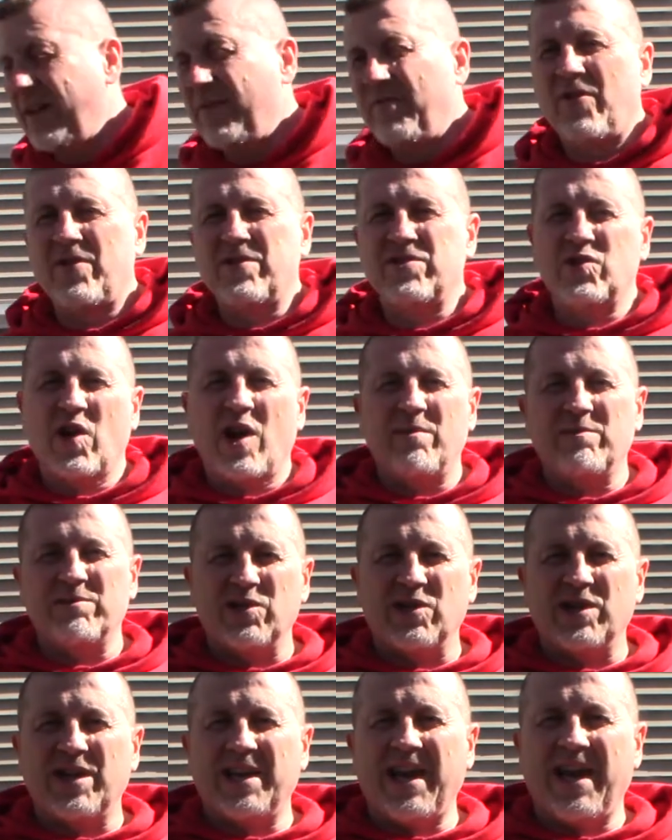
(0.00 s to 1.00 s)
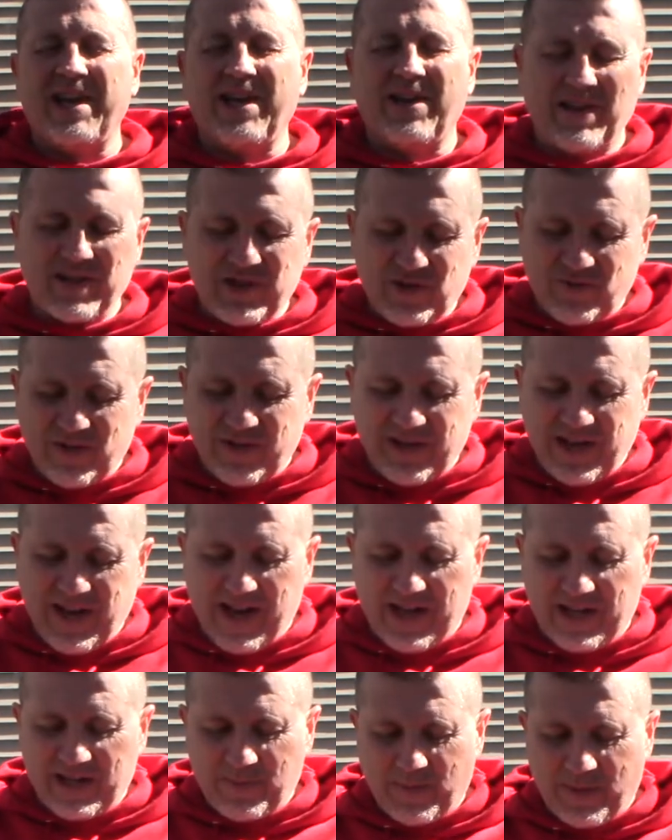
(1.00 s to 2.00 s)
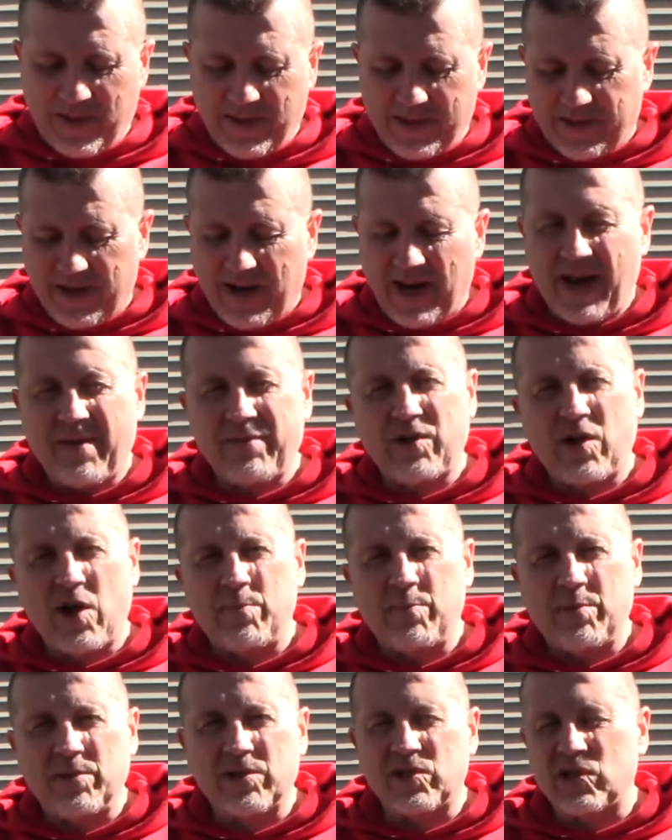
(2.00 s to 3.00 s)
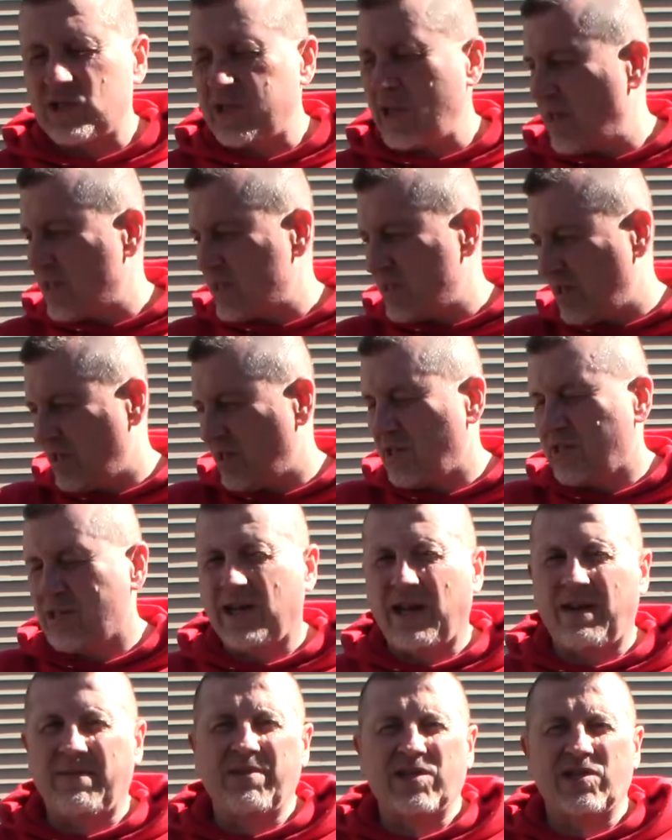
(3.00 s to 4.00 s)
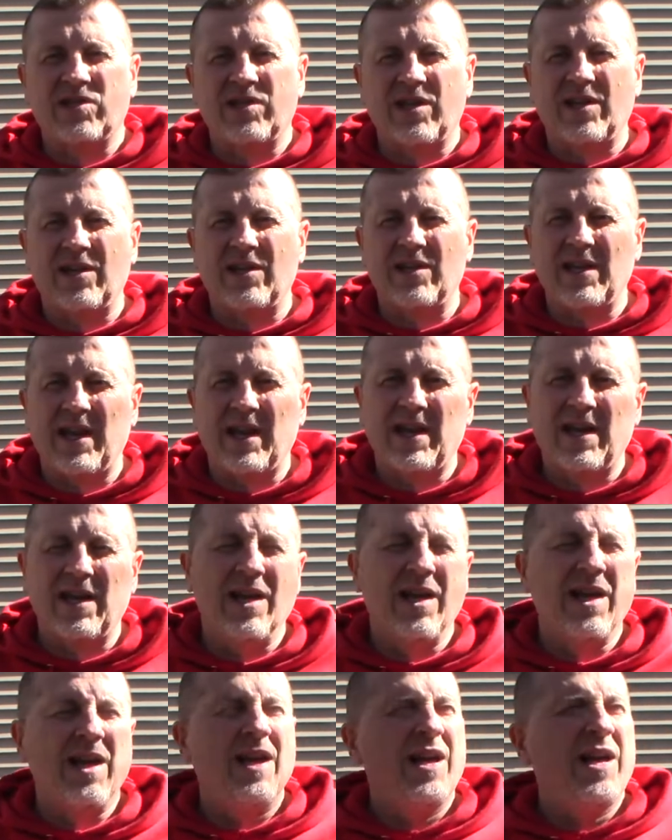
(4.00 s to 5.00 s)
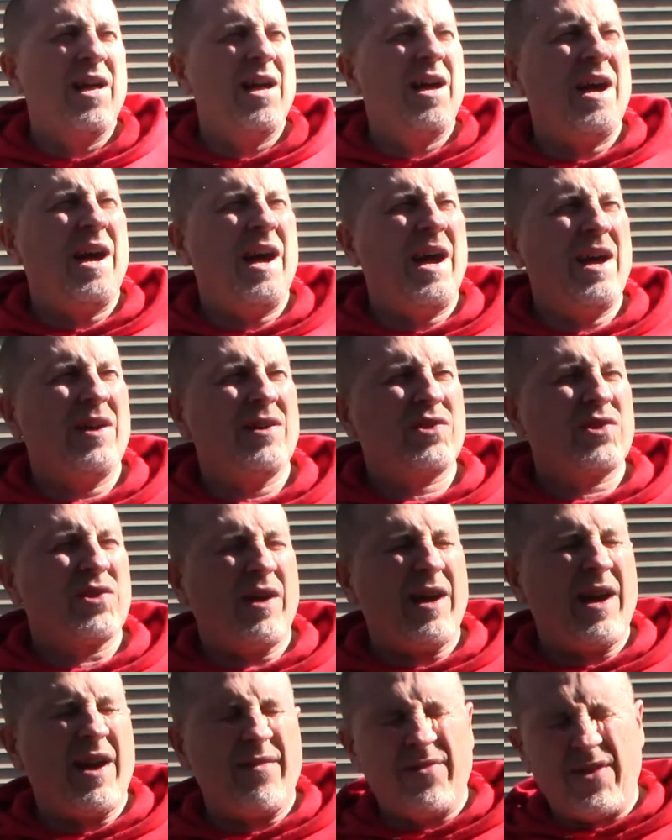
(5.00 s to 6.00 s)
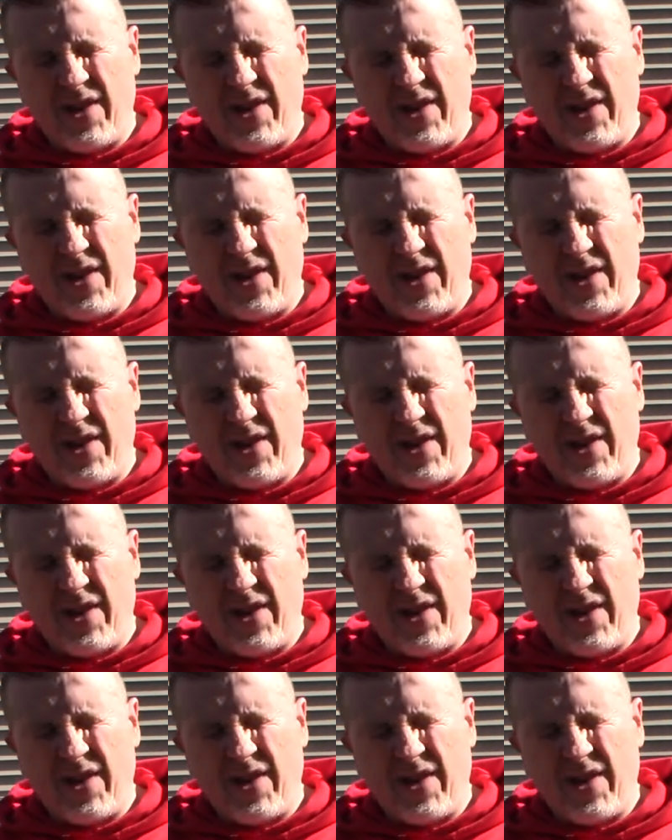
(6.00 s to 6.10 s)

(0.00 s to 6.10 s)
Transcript: the first time I was looking at it, that's real nice. But I have a couple of slings. You can see I have the sling-a-ling. I also have